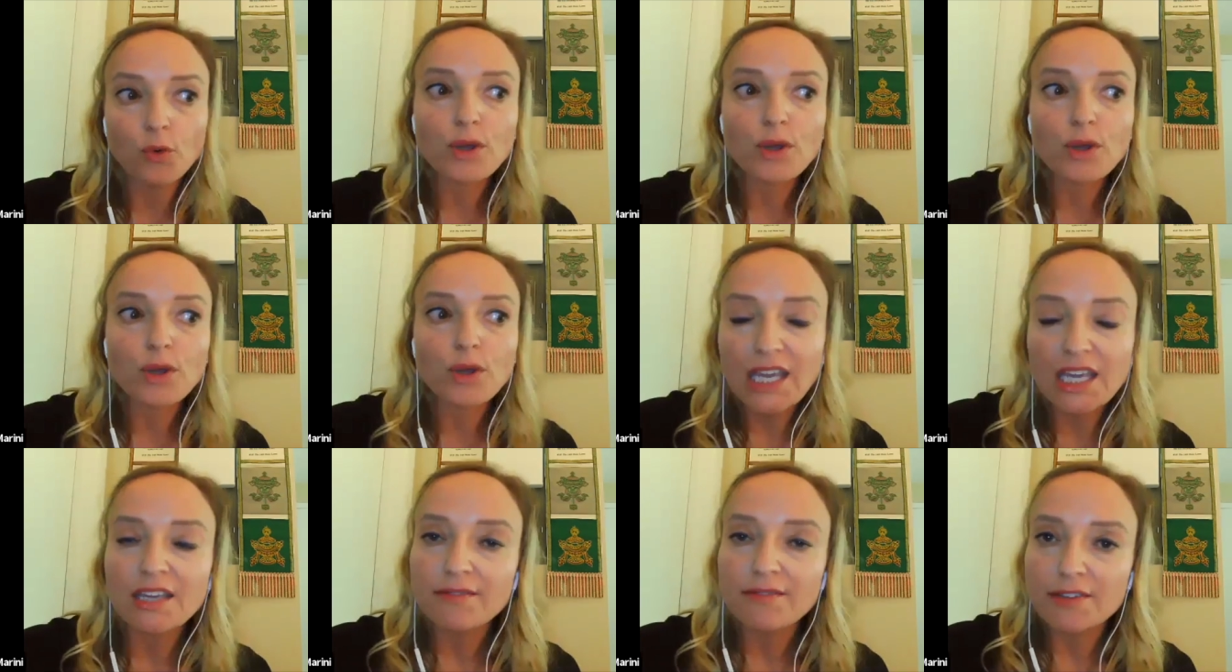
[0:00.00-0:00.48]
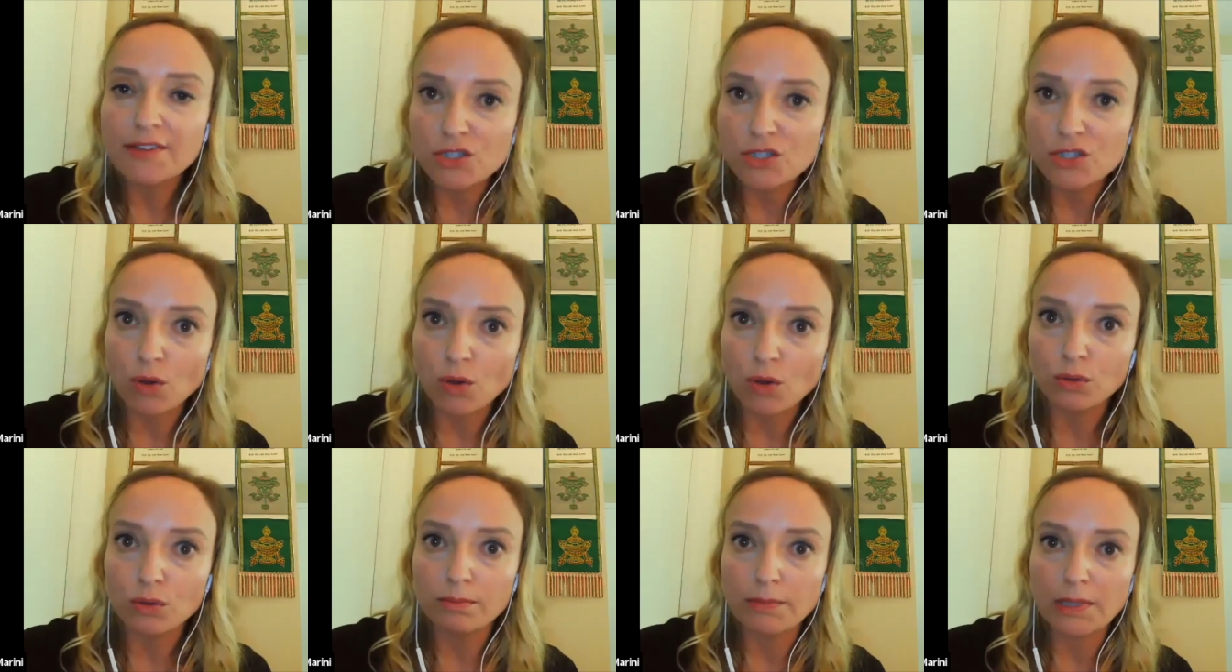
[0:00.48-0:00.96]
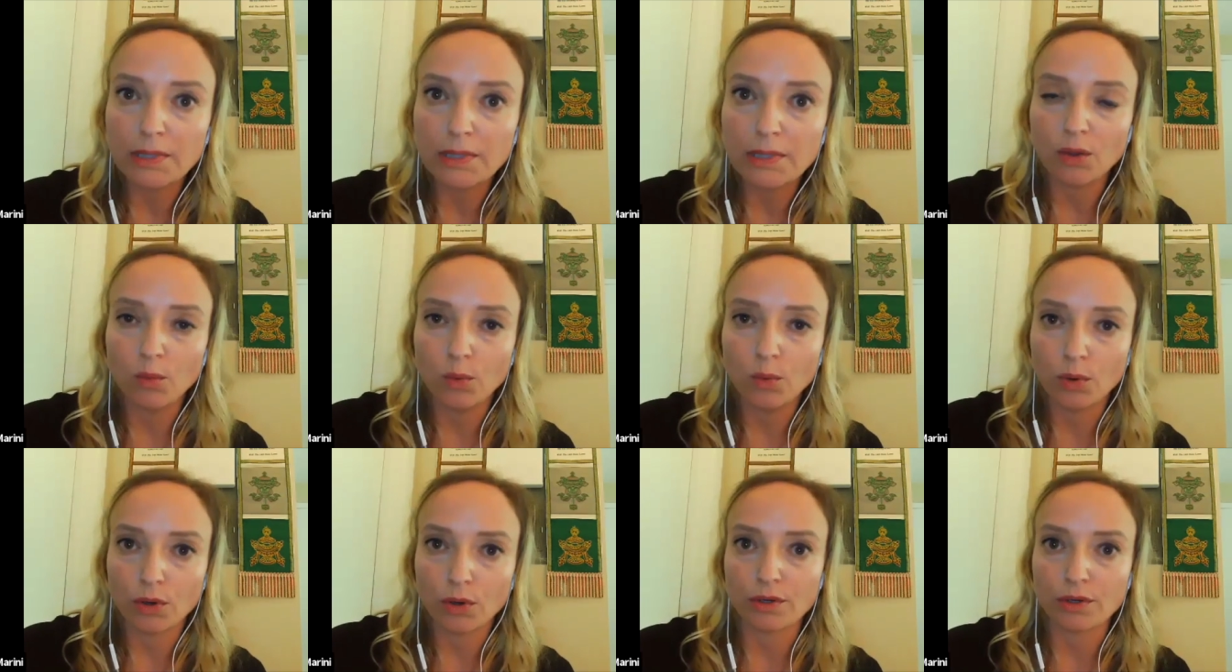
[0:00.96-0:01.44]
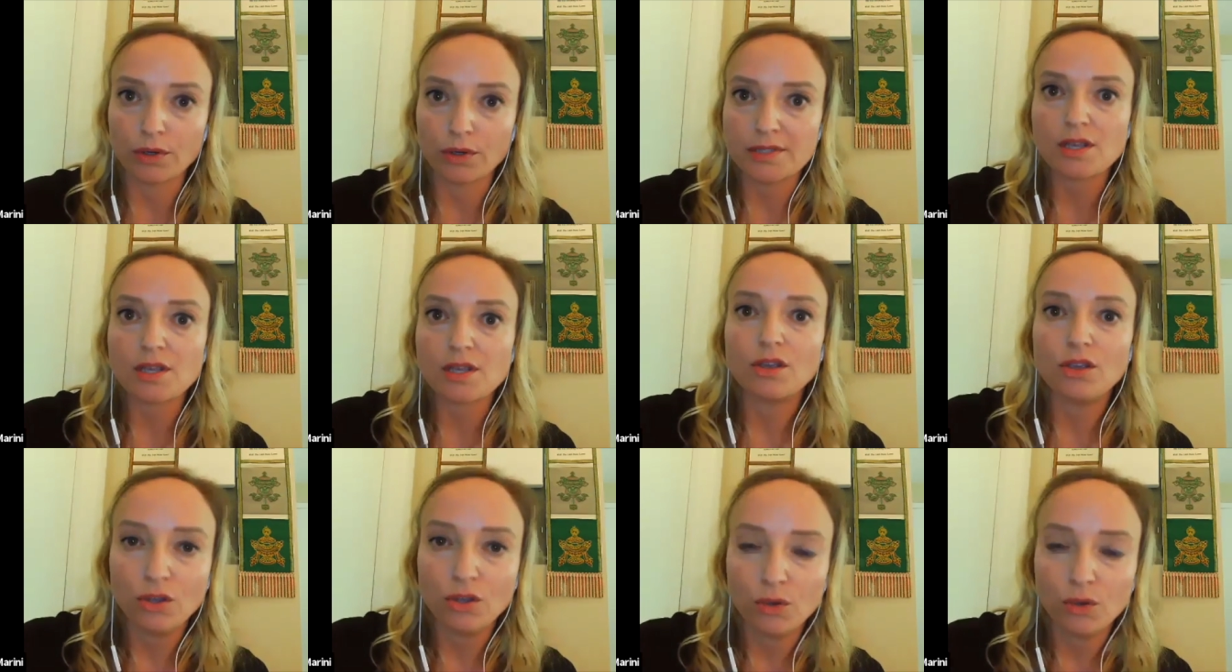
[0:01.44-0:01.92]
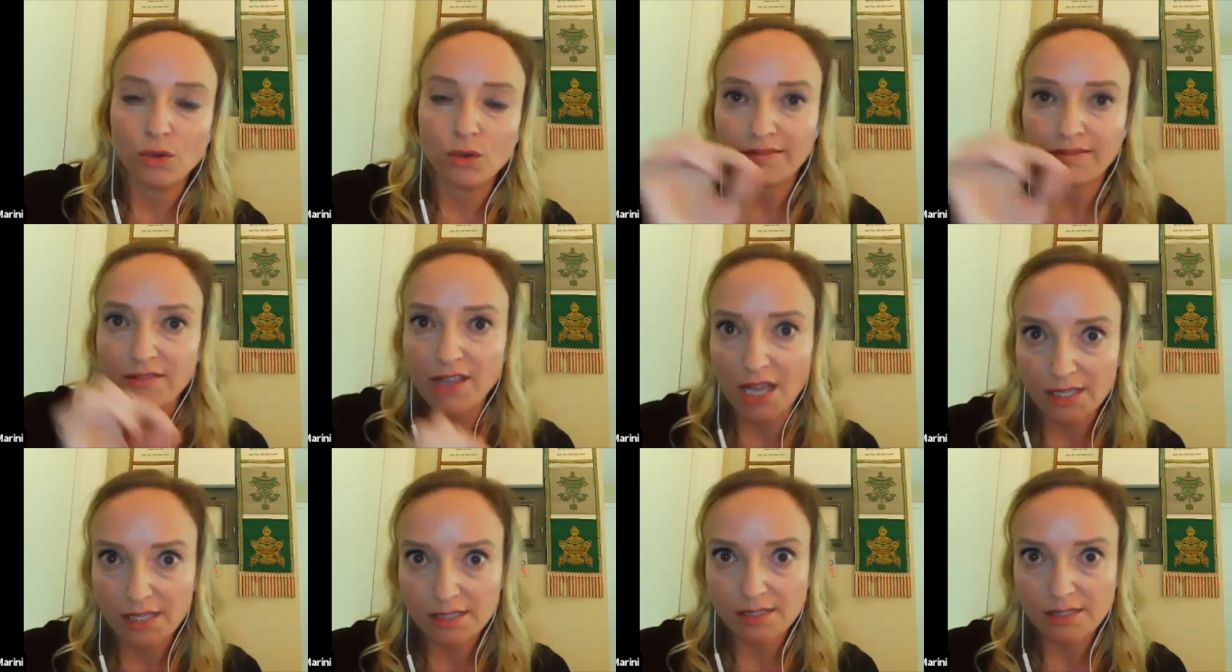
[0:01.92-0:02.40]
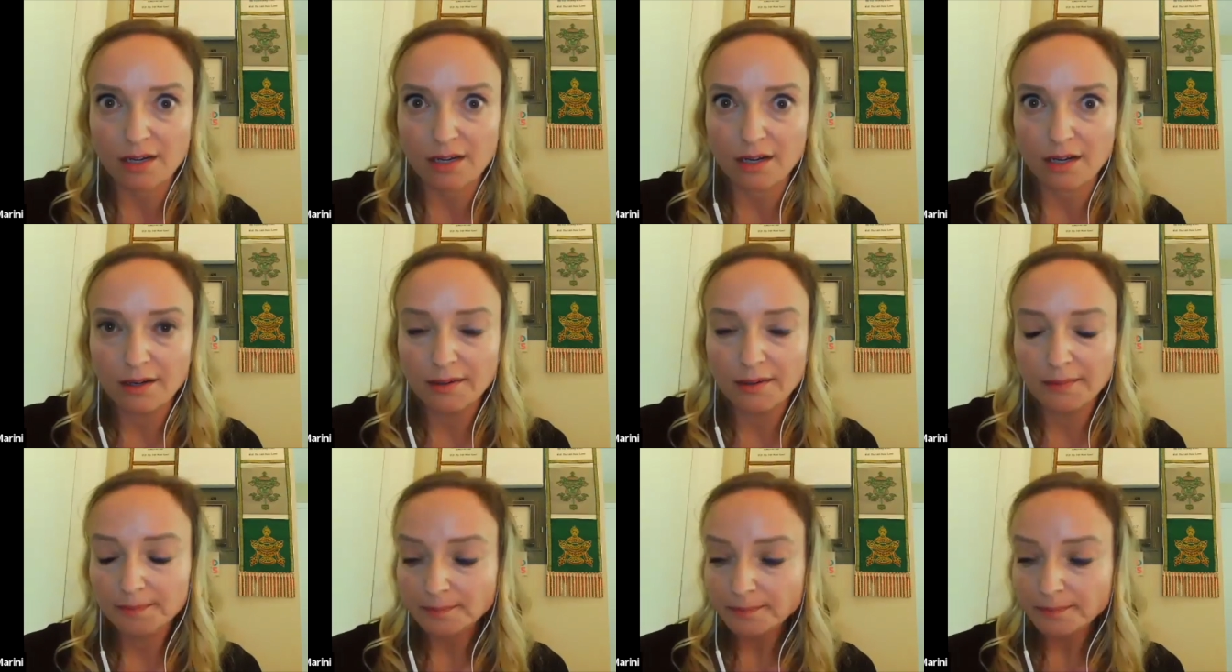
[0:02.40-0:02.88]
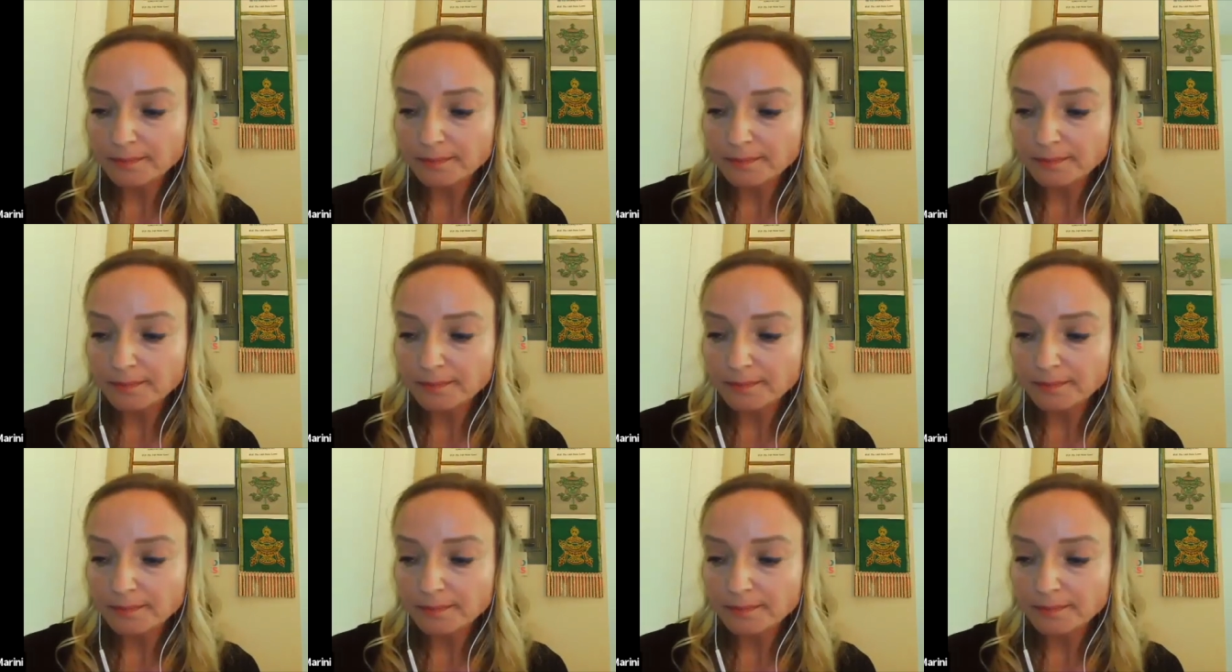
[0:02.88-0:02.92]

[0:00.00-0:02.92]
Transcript: they even told me the words, you have cancer.